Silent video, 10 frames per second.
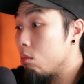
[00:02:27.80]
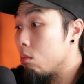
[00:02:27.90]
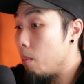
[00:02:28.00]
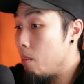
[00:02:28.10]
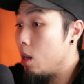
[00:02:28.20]

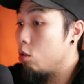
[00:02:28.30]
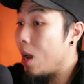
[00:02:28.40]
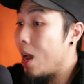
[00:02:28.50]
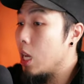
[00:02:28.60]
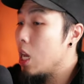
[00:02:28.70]
A metal
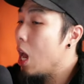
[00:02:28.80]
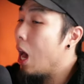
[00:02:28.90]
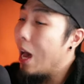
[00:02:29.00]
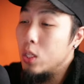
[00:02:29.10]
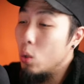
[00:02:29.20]
dragon.
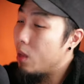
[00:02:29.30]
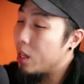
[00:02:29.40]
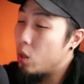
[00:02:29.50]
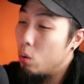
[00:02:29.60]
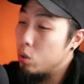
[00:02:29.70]
I don't like
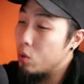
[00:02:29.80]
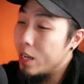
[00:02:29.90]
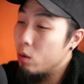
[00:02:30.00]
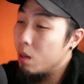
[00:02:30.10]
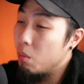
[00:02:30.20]
the whole
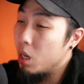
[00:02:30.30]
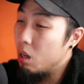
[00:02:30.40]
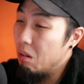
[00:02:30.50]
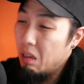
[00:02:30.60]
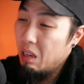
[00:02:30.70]
tornado gimmick.
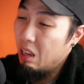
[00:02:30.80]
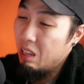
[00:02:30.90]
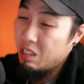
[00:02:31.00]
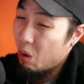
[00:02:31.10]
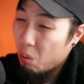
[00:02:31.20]

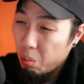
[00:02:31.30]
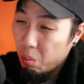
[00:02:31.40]
It's terrible.